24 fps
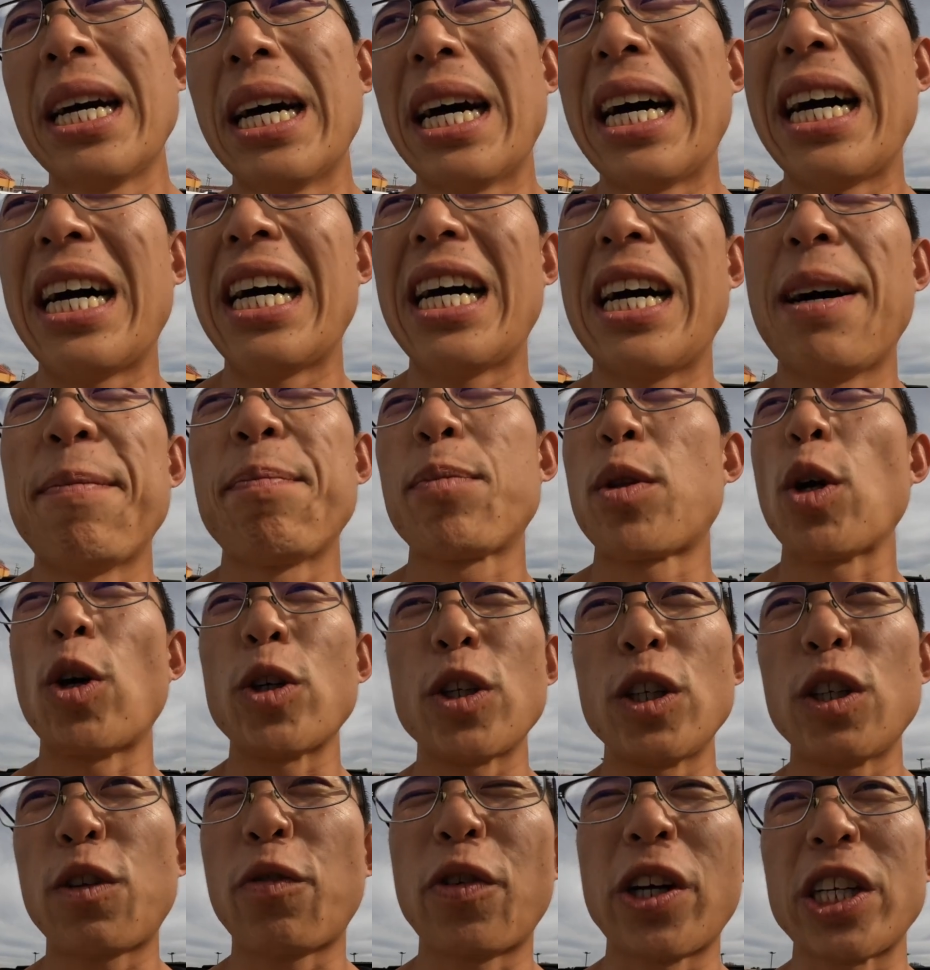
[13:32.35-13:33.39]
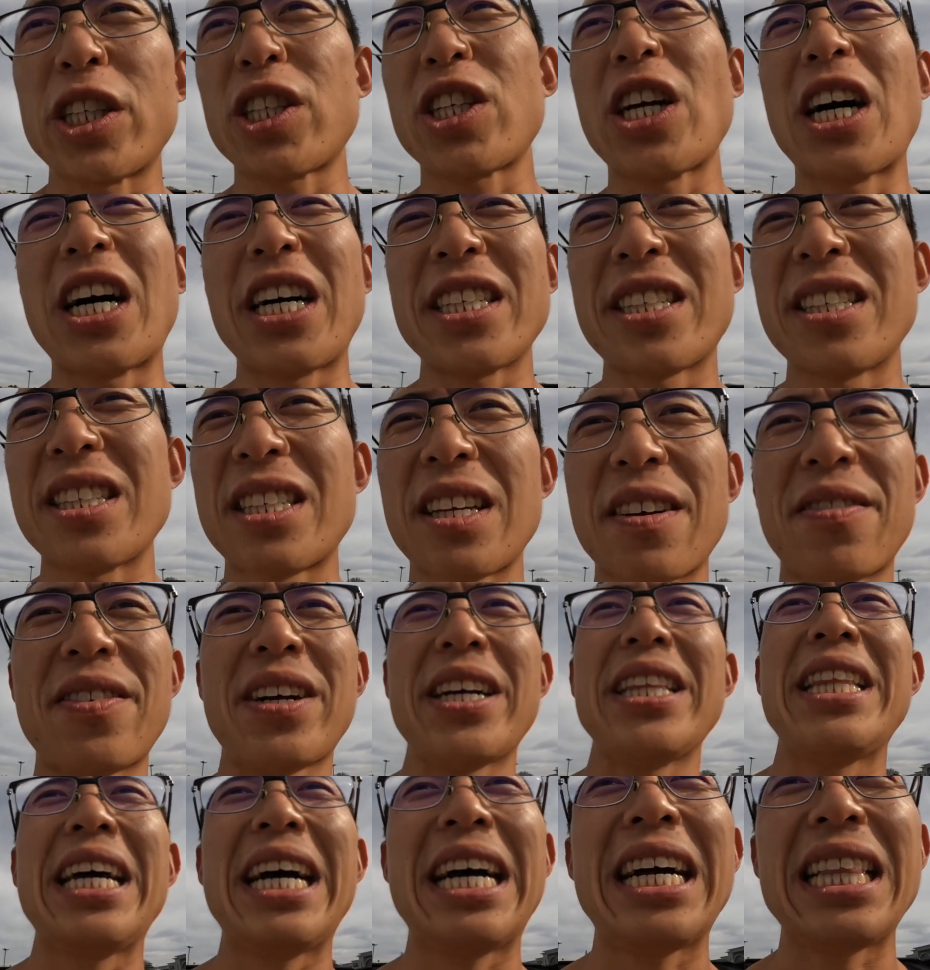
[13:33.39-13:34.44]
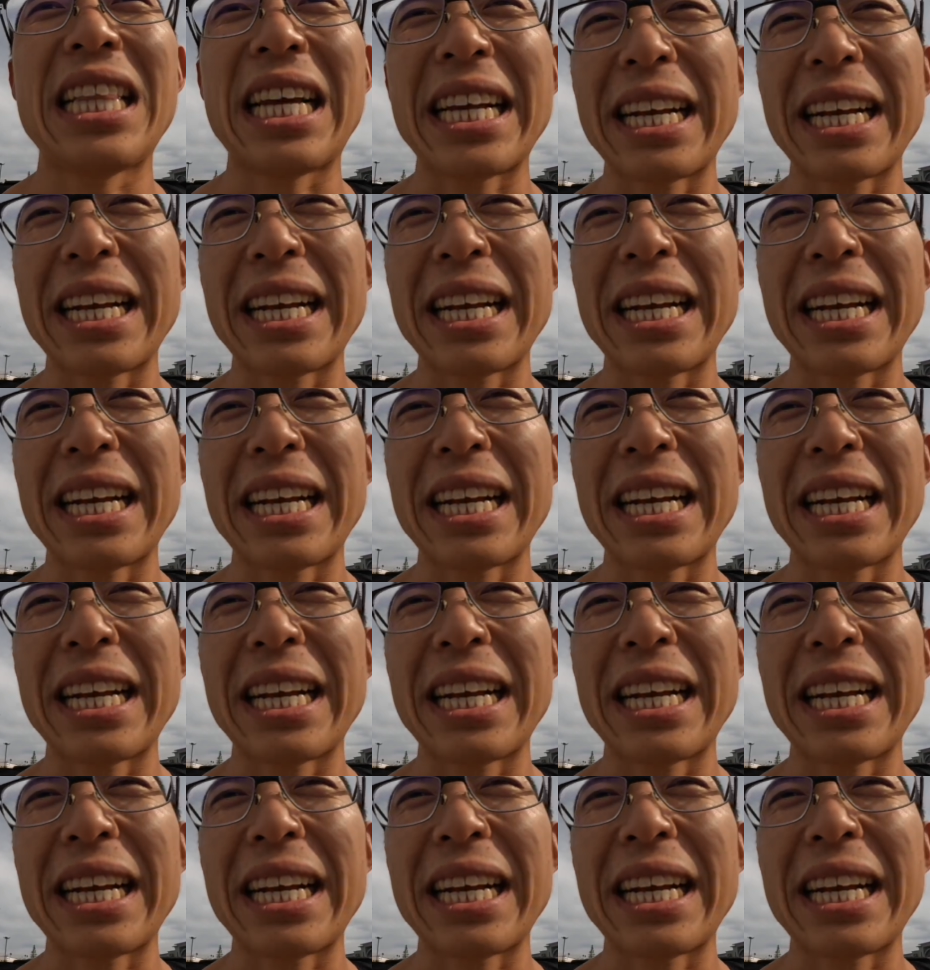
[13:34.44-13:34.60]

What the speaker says: Don't use fish sauce and stuff like that.